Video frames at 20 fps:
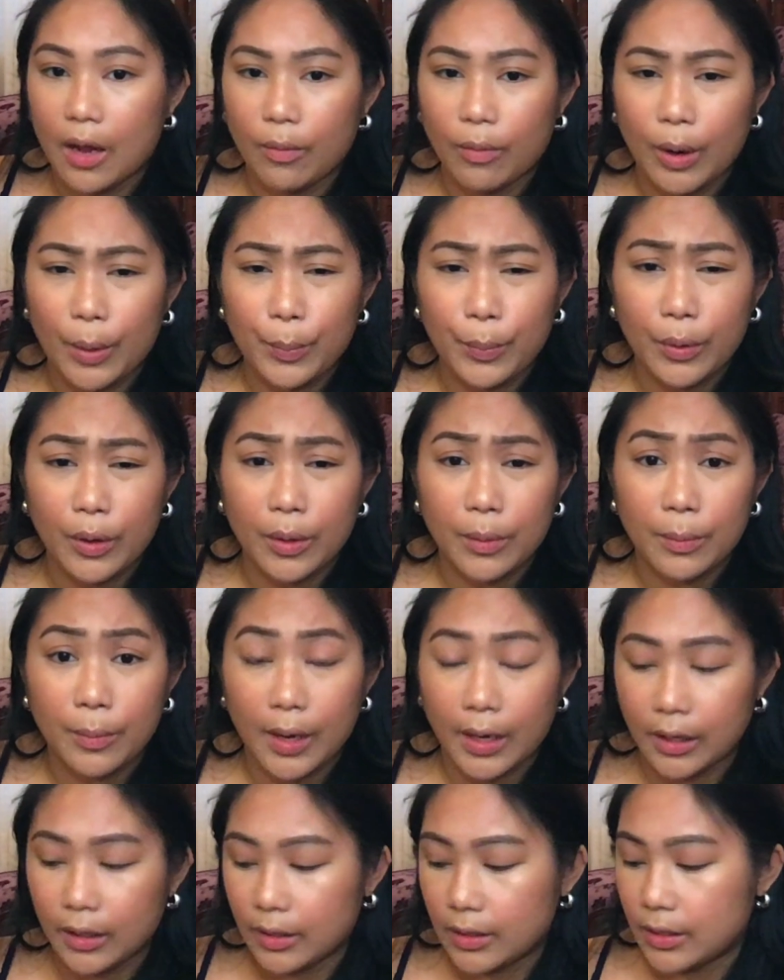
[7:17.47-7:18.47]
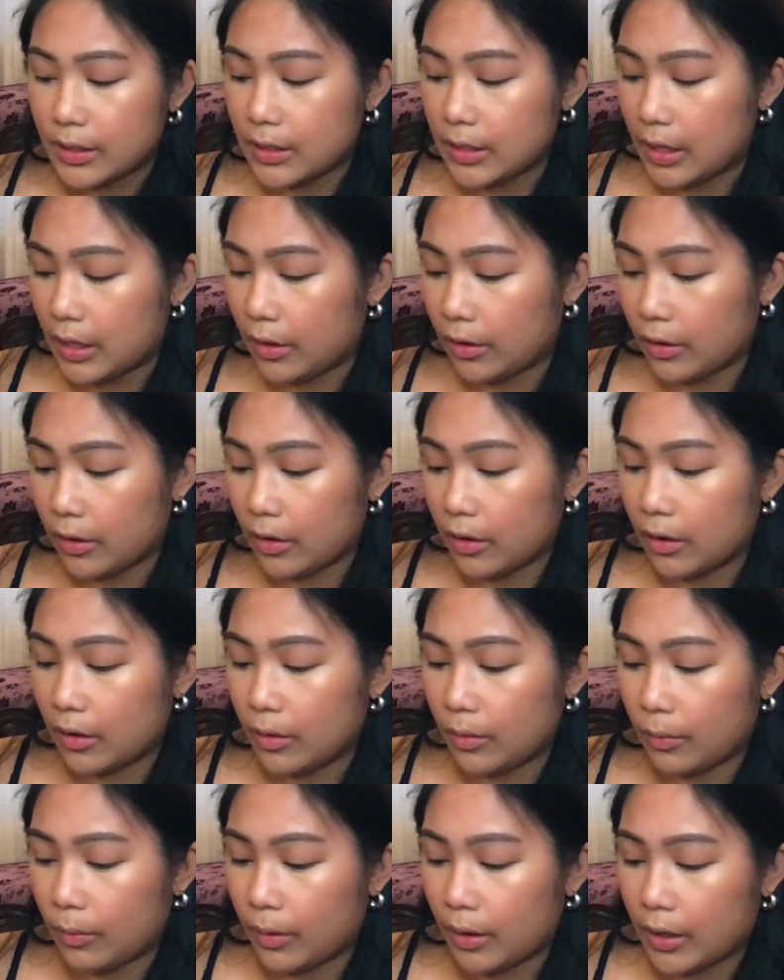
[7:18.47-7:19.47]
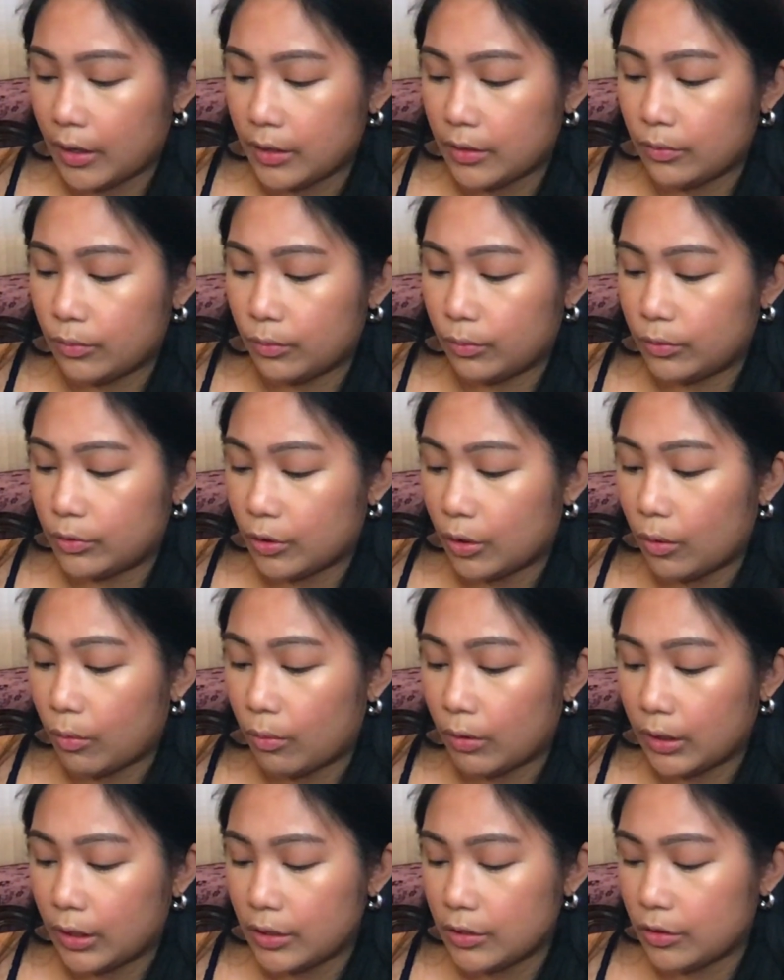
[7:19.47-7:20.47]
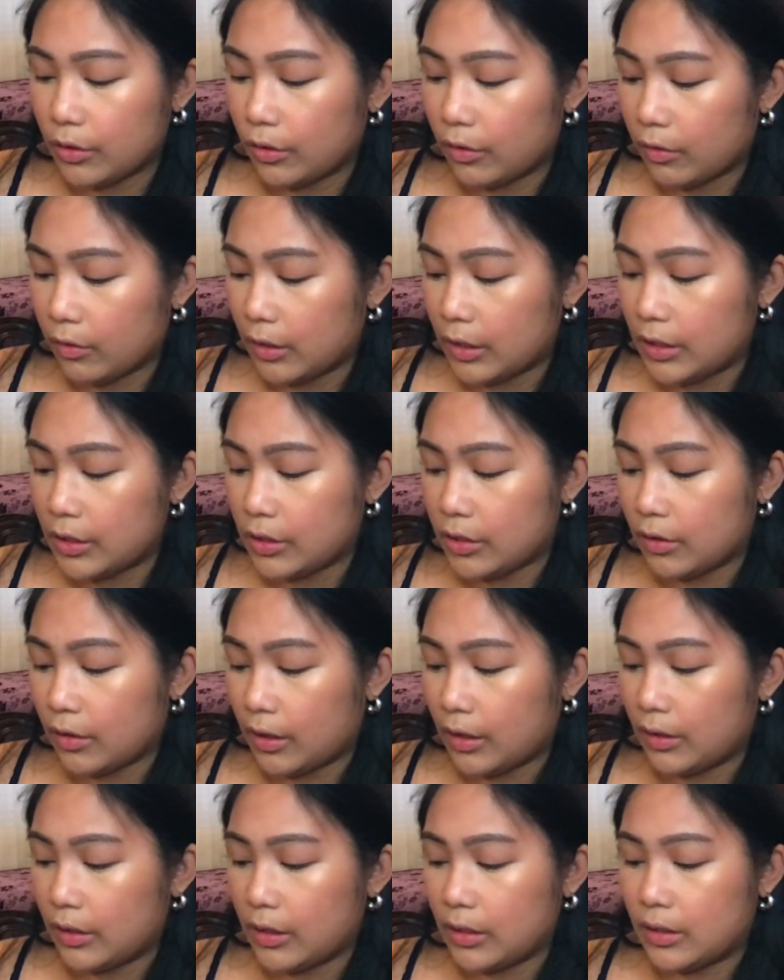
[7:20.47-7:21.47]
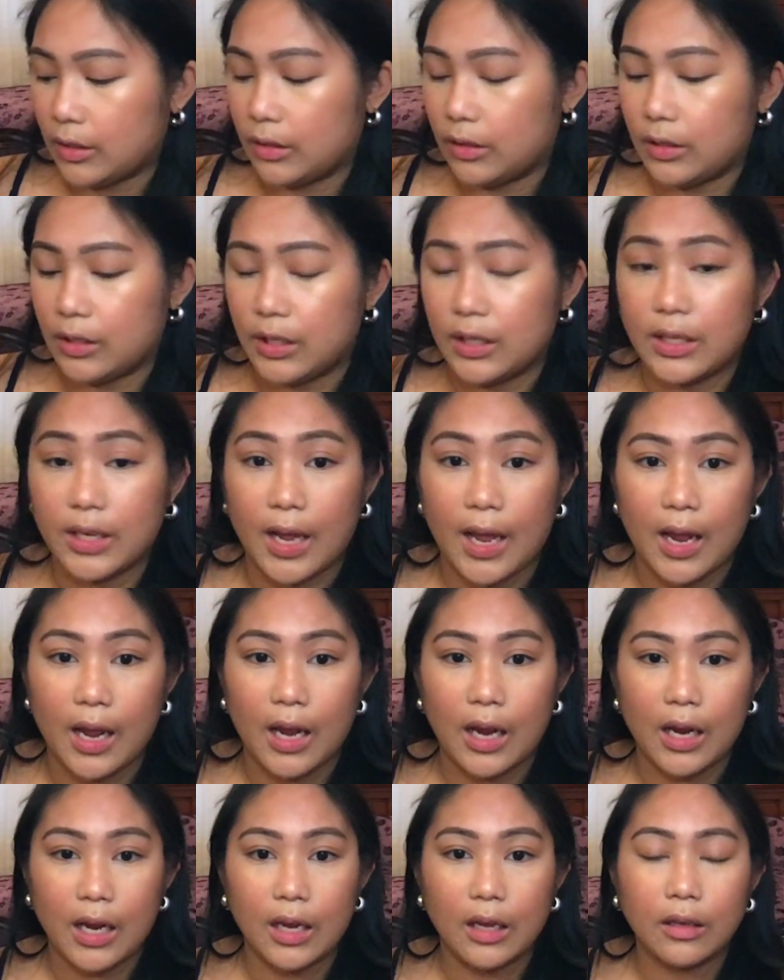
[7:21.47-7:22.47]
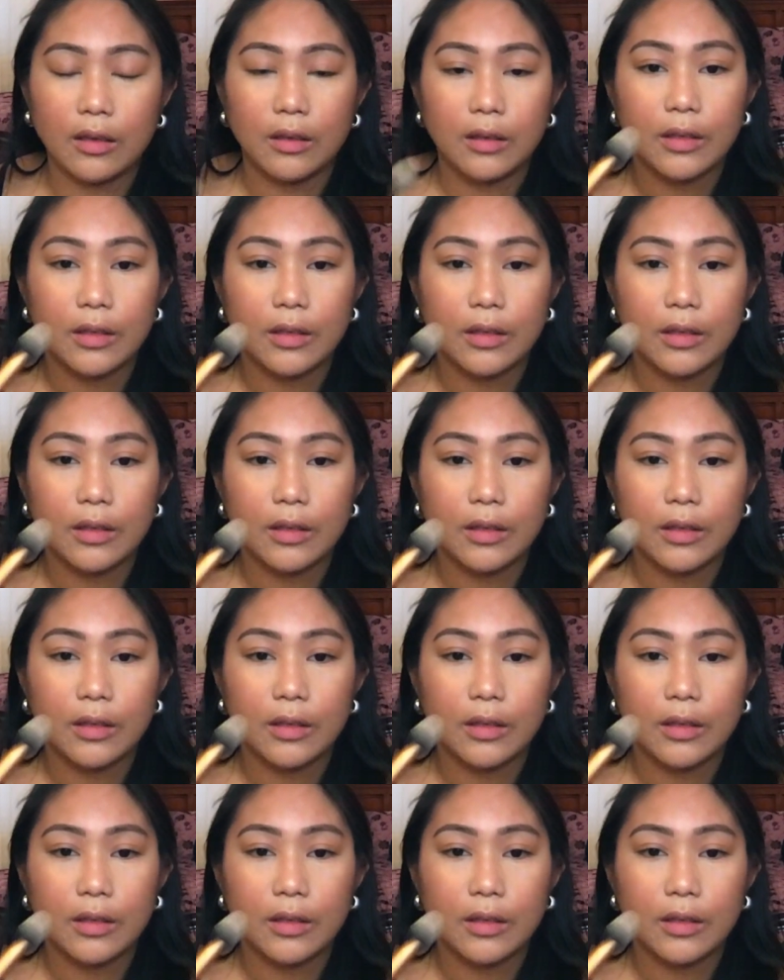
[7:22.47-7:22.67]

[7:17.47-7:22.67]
where I put my concealer, where I don't want it to crease during the day.